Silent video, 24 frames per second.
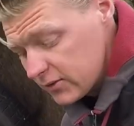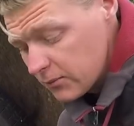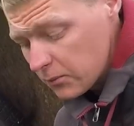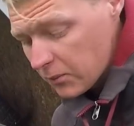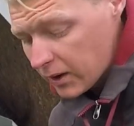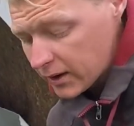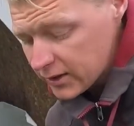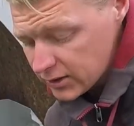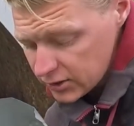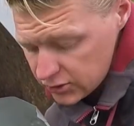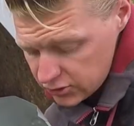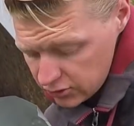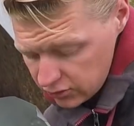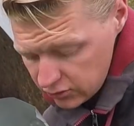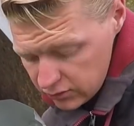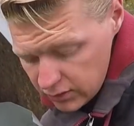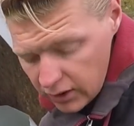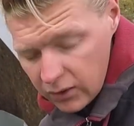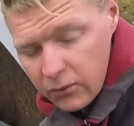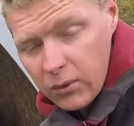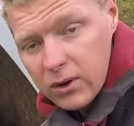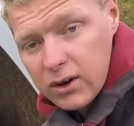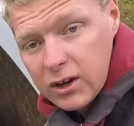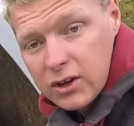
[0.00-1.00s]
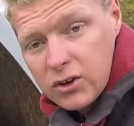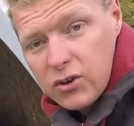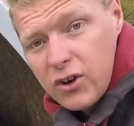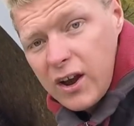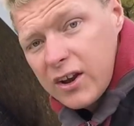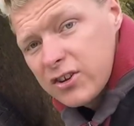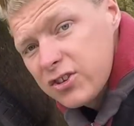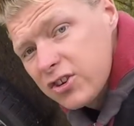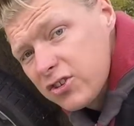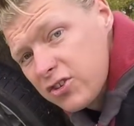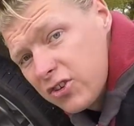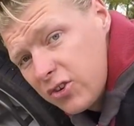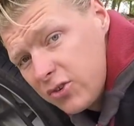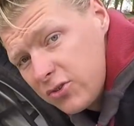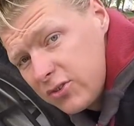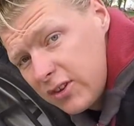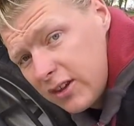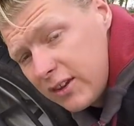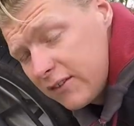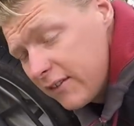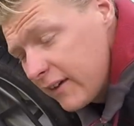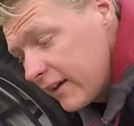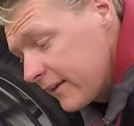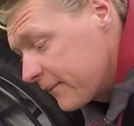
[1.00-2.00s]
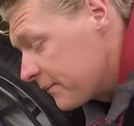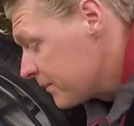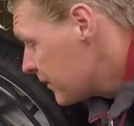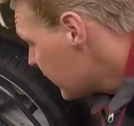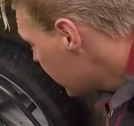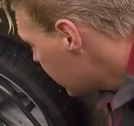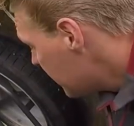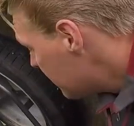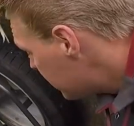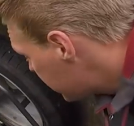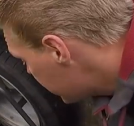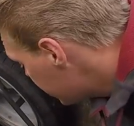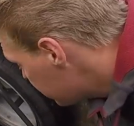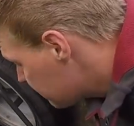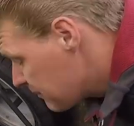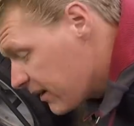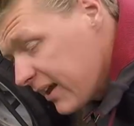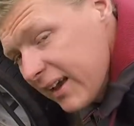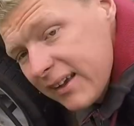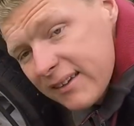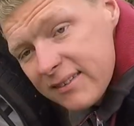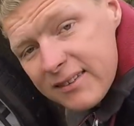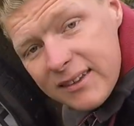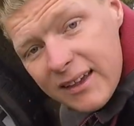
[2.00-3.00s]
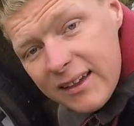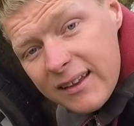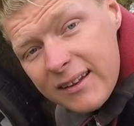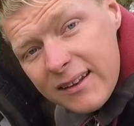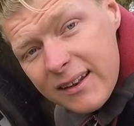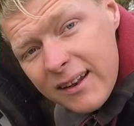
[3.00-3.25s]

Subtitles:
why you do not want to crash a 2CV, but it makes it